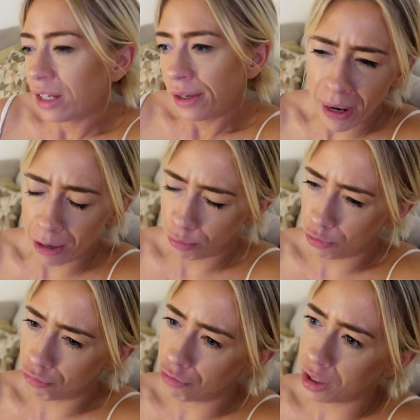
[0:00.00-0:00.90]
My back
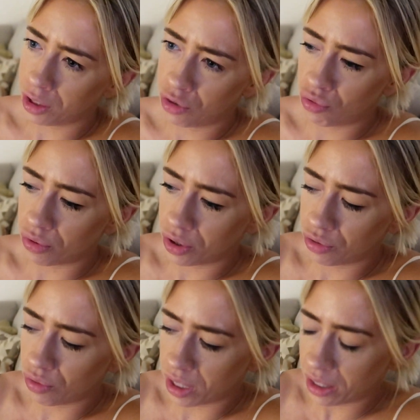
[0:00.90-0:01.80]
was really sore,
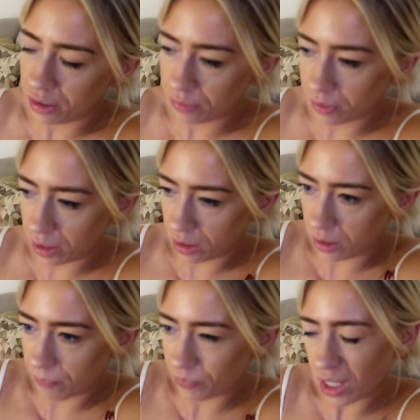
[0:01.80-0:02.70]
so I kind of
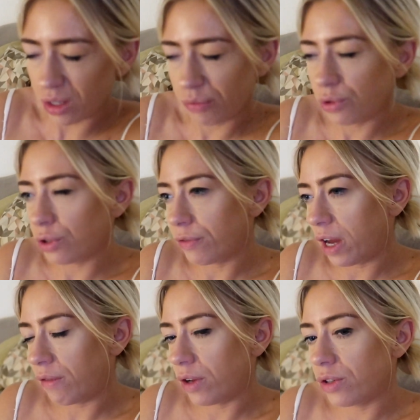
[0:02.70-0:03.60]
like, I did 4 or
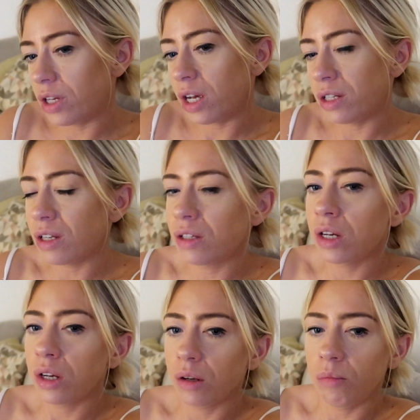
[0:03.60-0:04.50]
5 exercises,
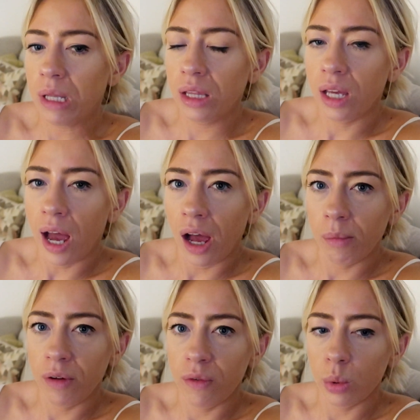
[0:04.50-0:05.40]
mainly
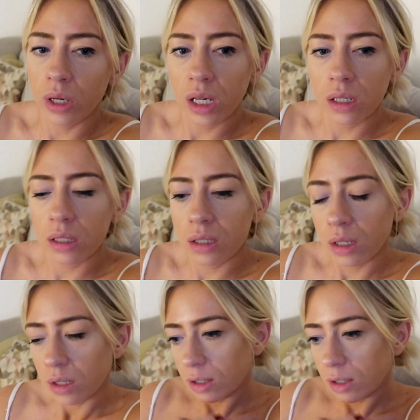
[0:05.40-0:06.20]
hammy focused.